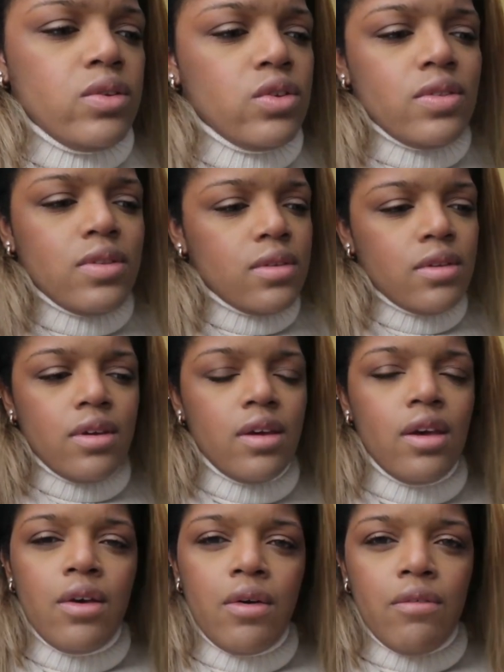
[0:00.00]
Just
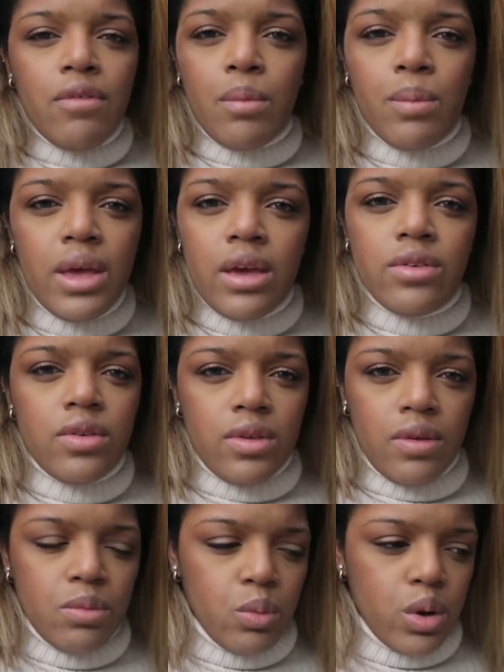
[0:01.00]
for me, it just
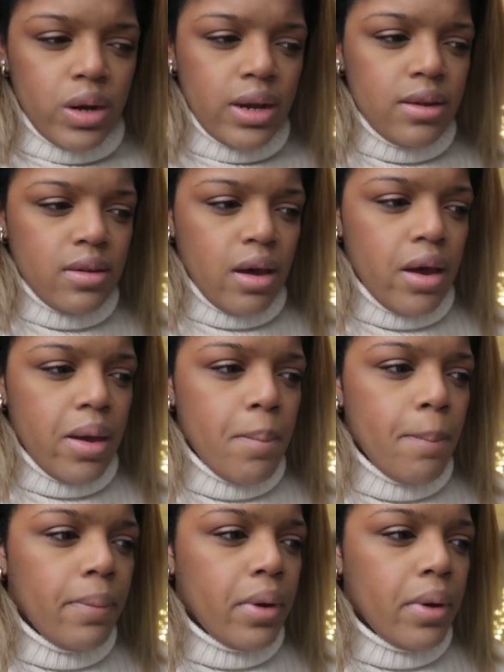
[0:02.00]
gives more nighttime.